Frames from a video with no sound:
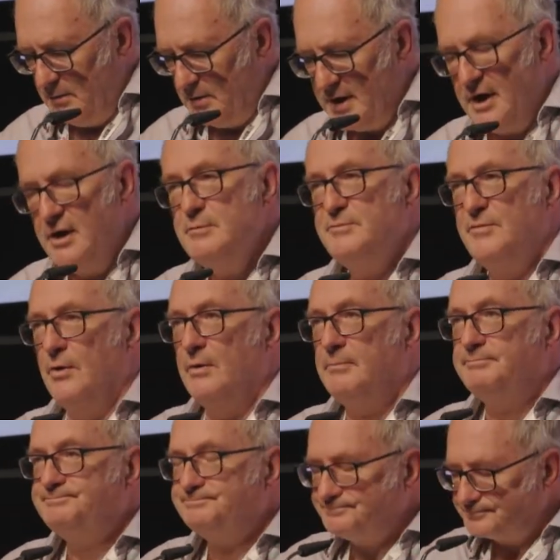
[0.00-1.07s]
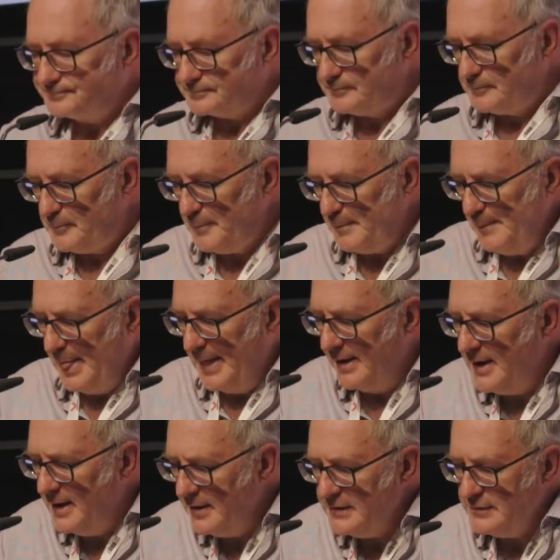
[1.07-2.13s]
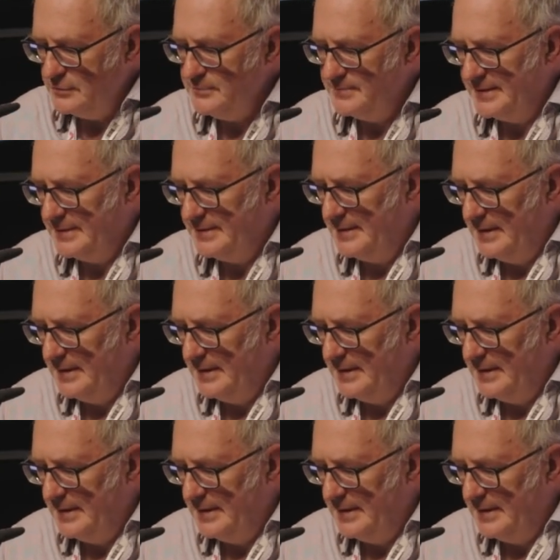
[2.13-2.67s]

Well, I hope not. I hope